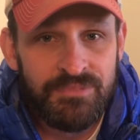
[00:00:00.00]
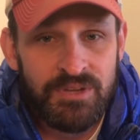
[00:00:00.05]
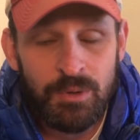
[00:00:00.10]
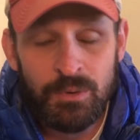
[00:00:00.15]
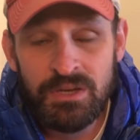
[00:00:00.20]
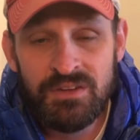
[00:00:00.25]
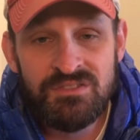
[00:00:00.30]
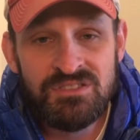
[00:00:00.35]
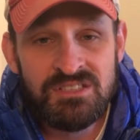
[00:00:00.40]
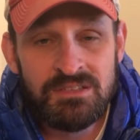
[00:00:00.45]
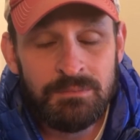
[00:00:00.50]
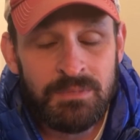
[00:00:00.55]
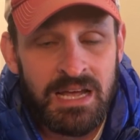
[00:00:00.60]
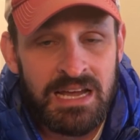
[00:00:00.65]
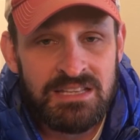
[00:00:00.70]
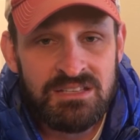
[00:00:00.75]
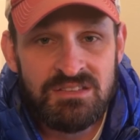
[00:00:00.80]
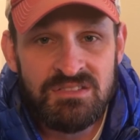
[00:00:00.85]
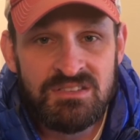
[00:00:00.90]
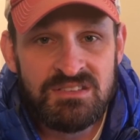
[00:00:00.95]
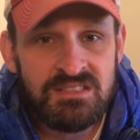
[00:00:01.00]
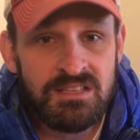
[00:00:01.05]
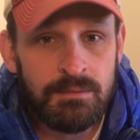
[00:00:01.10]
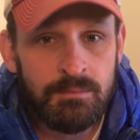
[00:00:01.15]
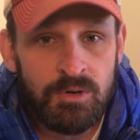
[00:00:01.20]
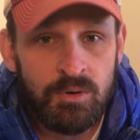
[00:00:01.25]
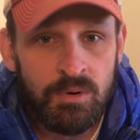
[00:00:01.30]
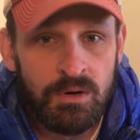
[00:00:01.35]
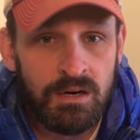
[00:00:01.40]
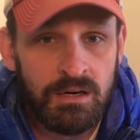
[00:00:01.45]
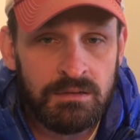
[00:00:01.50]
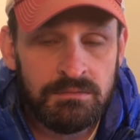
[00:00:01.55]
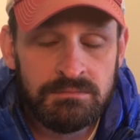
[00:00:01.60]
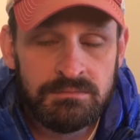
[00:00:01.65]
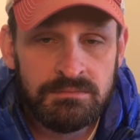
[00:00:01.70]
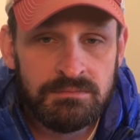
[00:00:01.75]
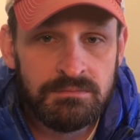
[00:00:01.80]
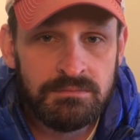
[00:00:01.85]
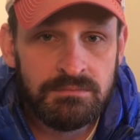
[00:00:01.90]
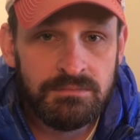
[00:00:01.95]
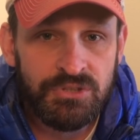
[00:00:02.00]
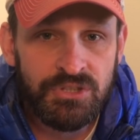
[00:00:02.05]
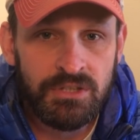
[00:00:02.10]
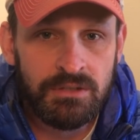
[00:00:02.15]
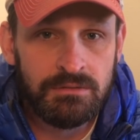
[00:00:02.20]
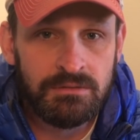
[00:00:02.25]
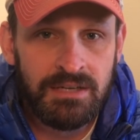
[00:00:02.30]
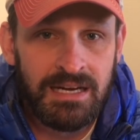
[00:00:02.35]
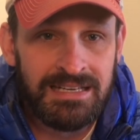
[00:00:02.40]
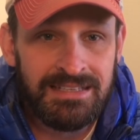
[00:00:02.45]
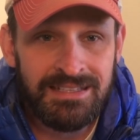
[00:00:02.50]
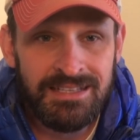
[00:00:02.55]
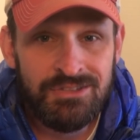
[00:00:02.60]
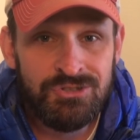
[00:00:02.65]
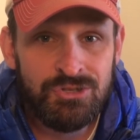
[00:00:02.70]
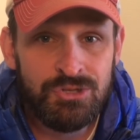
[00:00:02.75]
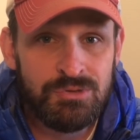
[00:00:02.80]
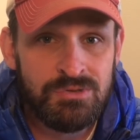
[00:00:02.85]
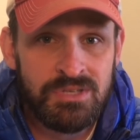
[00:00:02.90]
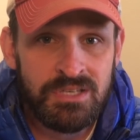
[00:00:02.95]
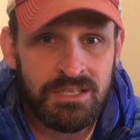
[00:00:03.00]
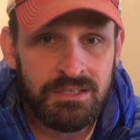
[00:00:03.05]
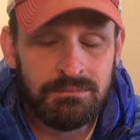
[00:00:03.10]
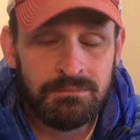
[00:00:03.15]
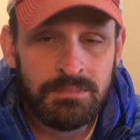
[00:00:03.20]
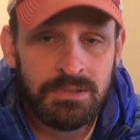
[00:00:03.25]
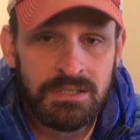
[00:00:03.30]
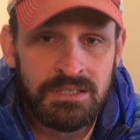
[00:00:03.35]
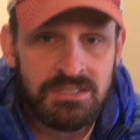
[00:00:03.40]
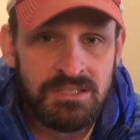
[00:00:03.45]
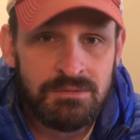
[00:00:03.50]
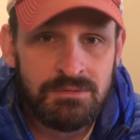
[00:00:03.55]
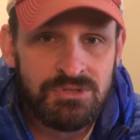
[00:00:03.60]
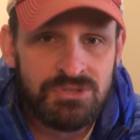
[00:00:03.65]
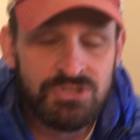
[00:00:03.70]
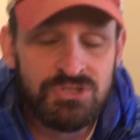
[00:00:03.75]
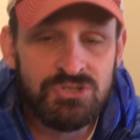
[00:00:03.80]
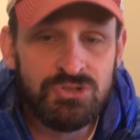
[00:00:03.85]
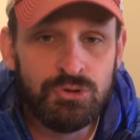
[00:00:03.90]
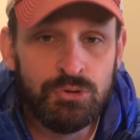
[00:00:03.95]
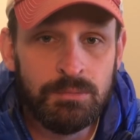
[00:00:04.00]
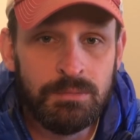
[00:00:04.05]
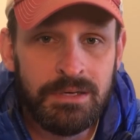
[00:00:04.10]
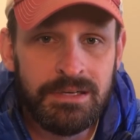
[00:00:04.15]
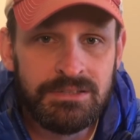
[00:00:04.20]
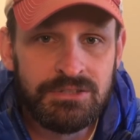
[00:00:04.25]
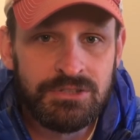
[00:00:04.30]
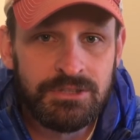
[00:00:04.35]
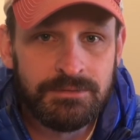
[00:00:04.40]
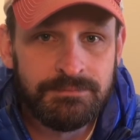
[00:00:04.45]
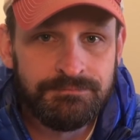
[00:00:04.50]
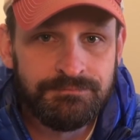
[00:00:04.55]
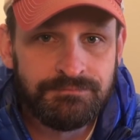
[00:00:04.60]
There were even some nights in the summer where, you know, I didn't use it because it was just too much.